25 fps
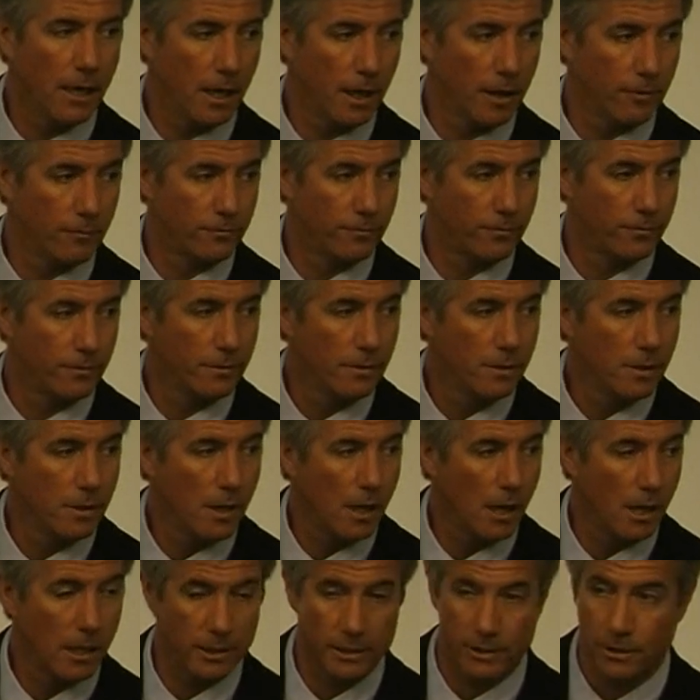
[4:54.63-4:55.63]
of
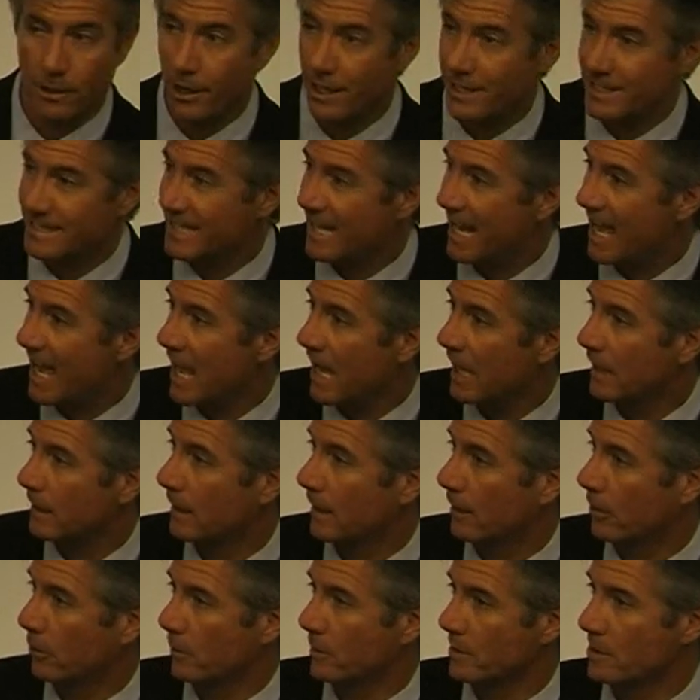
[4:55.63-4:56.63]
Holocaust and
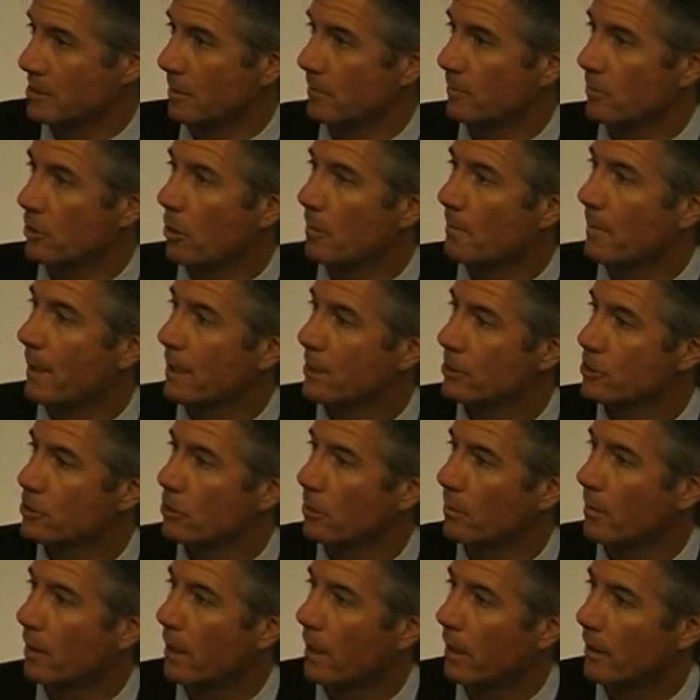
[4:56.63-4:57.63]
heroism, Yom
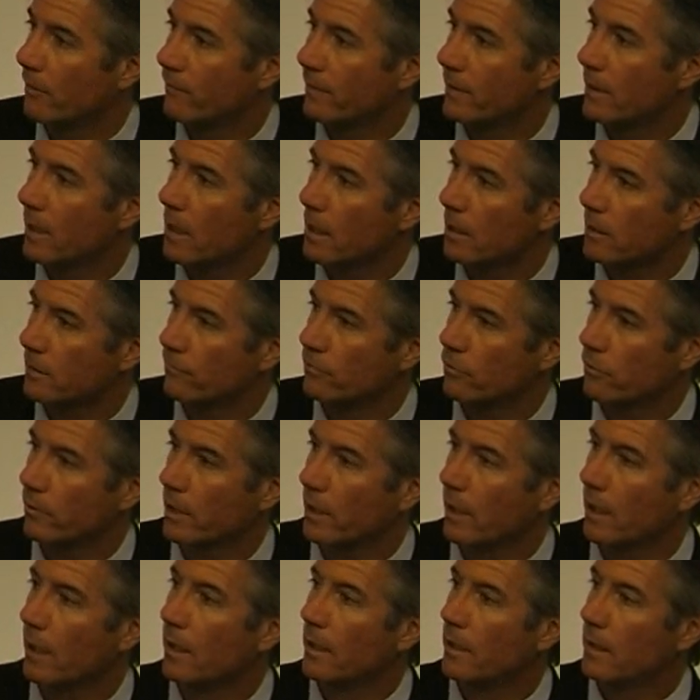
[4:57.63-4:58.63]
HaShoah
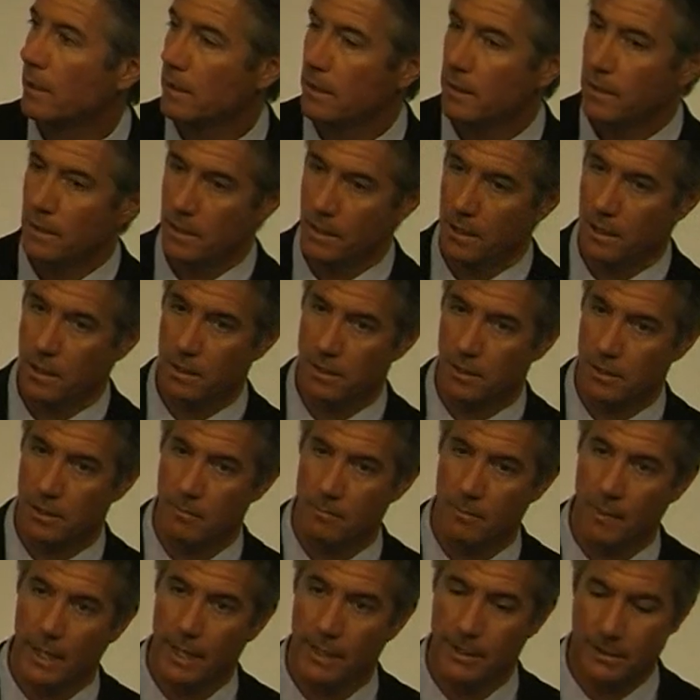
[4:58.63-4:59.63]
VeHagvura, uh,
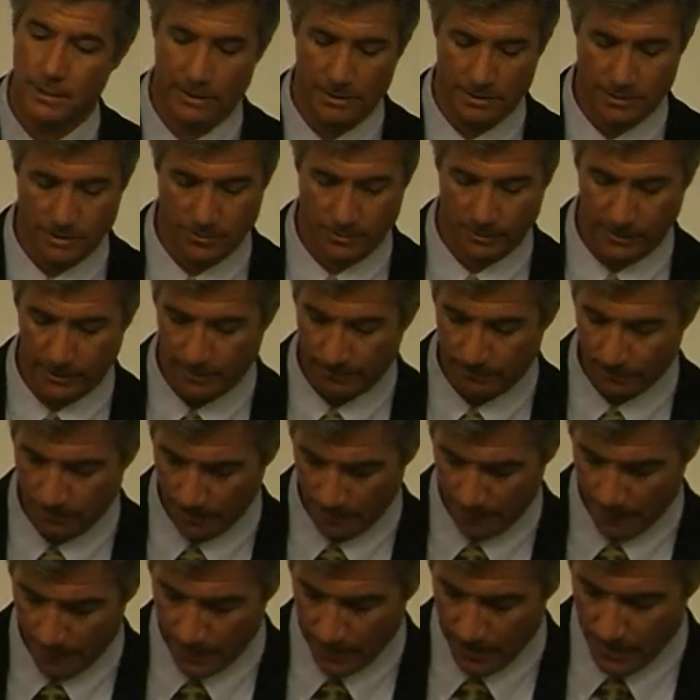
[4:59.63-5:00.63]
combined in Israel.
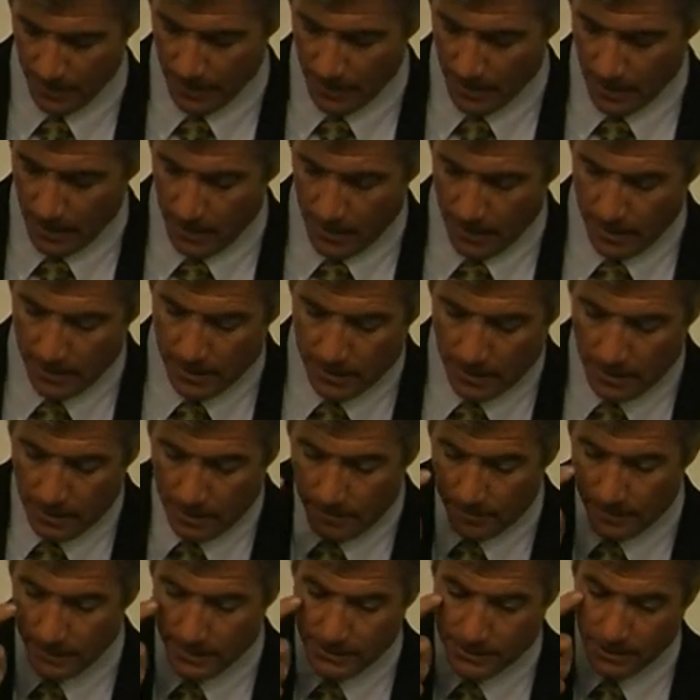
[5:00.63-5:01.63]

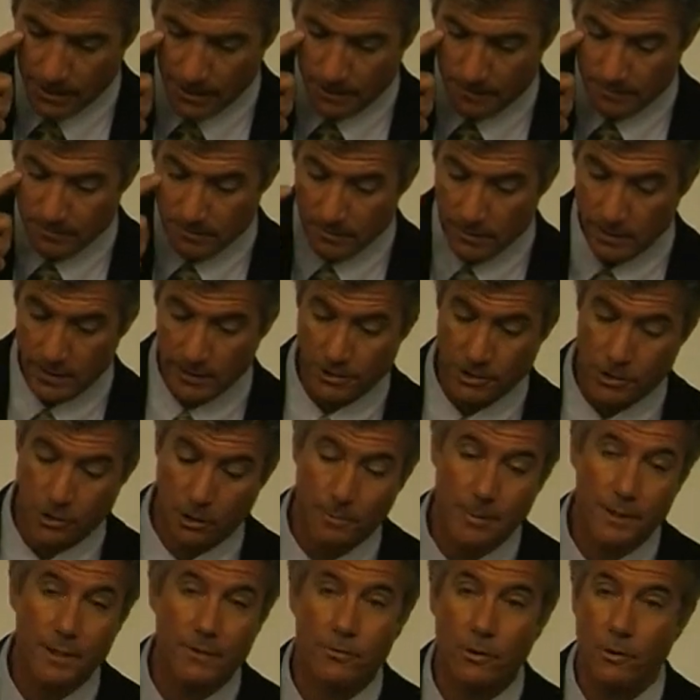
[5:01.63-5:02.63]
But um, in
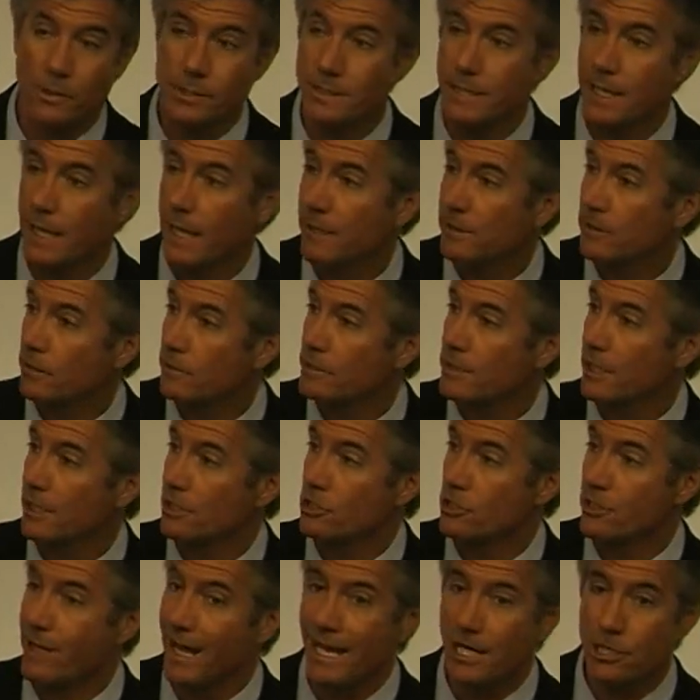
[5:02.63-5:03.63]
Germany, of course, they had no such
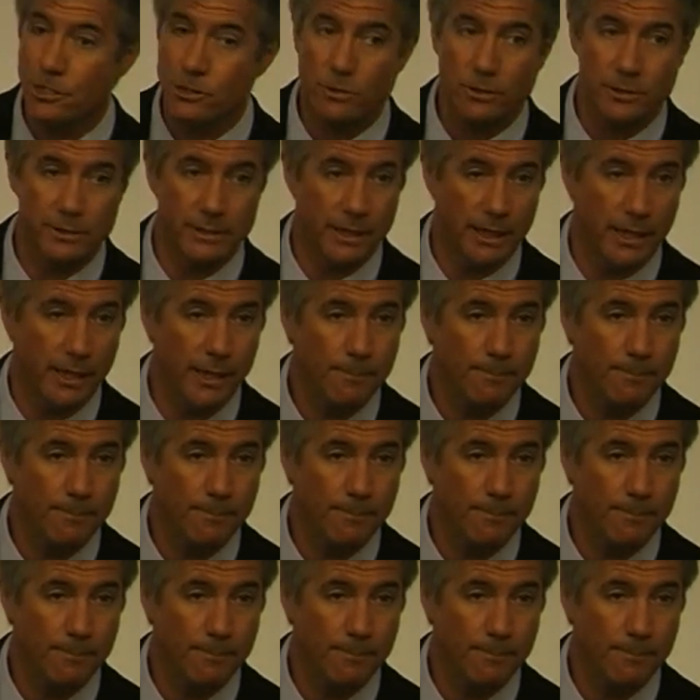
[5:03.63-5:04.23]
national day,